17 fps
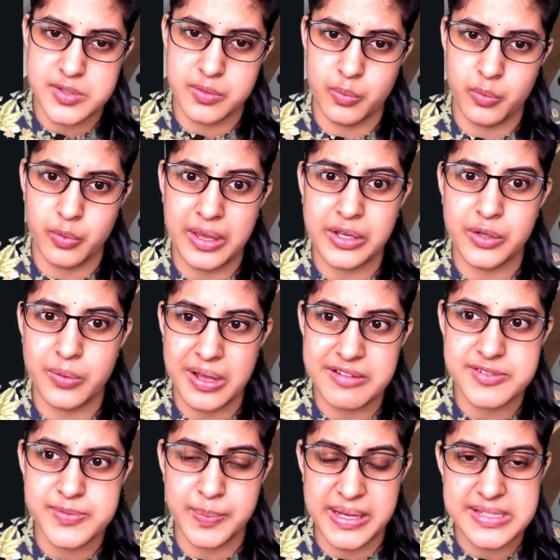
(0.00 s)
where you
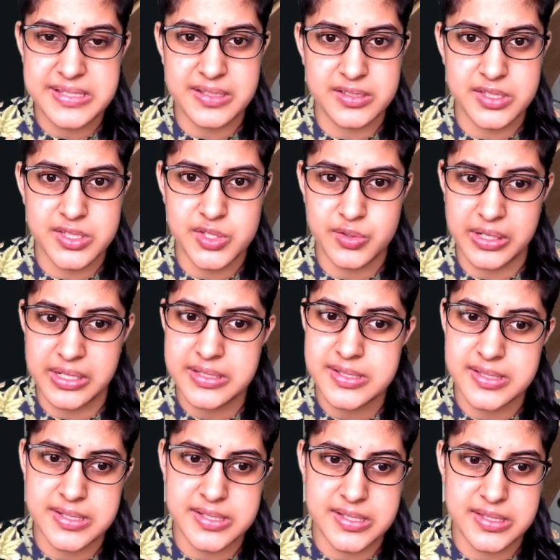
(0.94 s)
have space constraints,
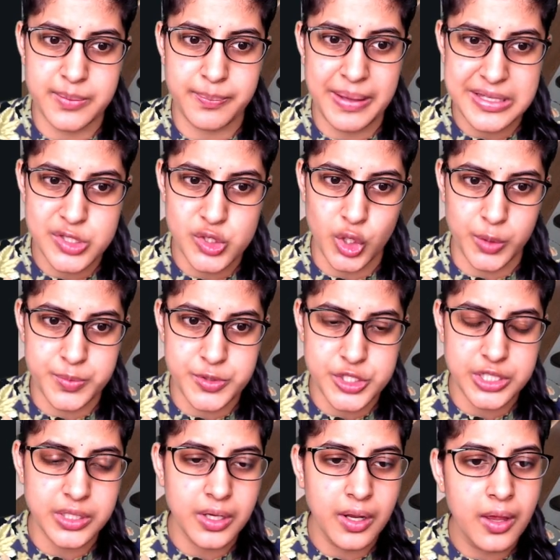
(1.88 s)
this is the best
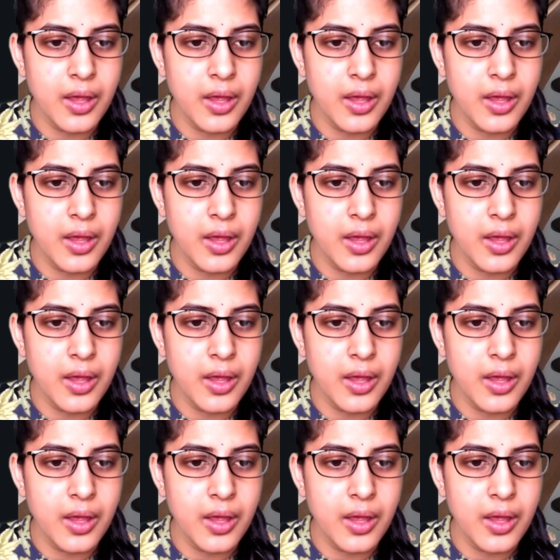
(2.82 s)
option.